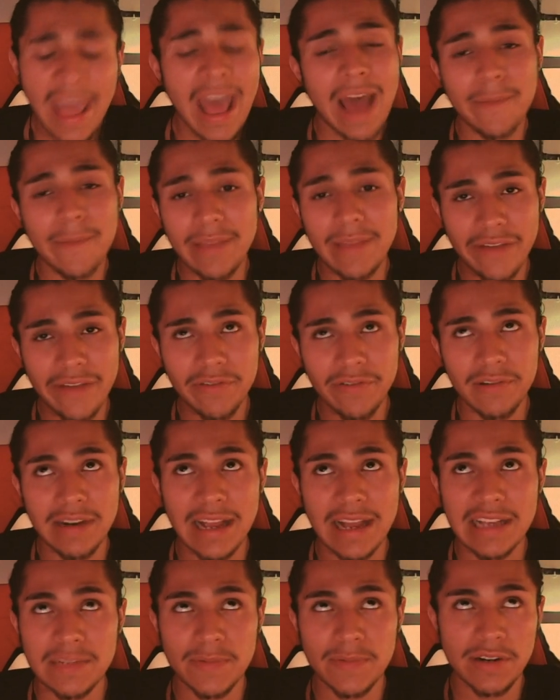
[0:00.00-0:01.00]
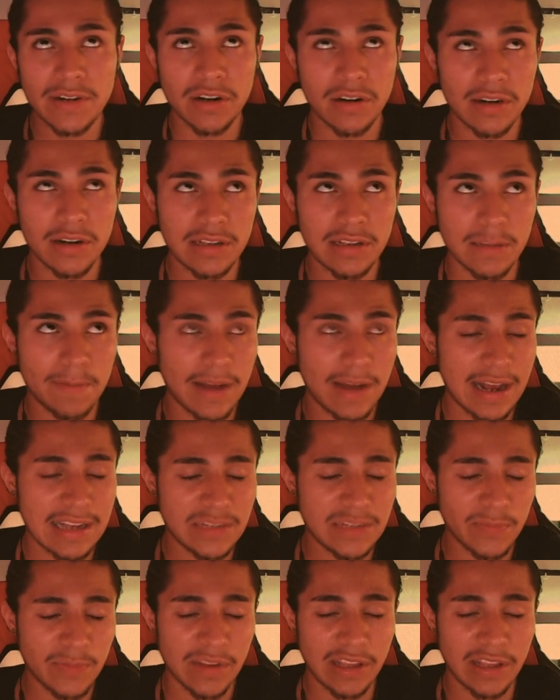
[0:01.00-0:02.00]
I mean, everyone has been hurt in the
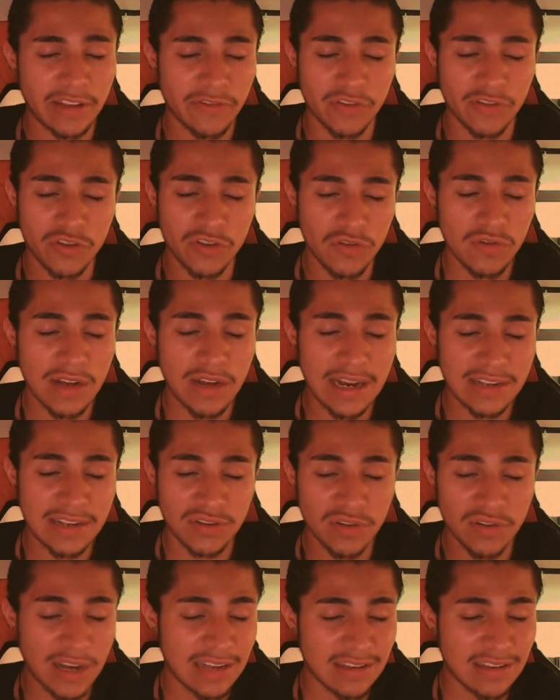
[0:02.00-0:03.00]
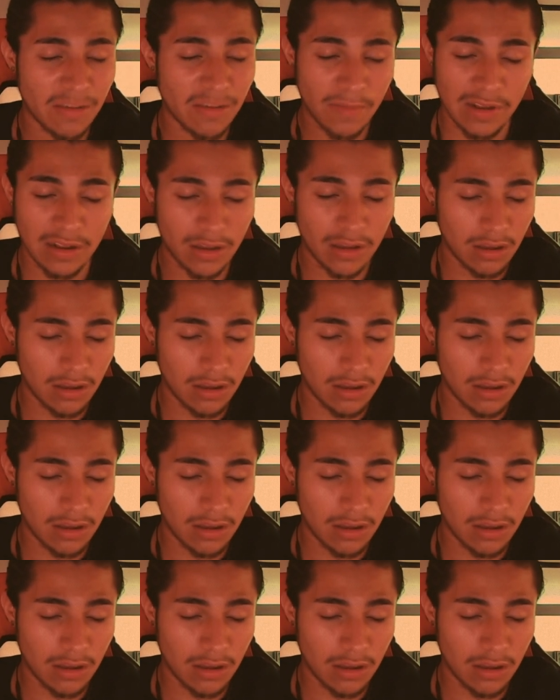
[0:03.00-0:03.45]
past, but like for you guys have been...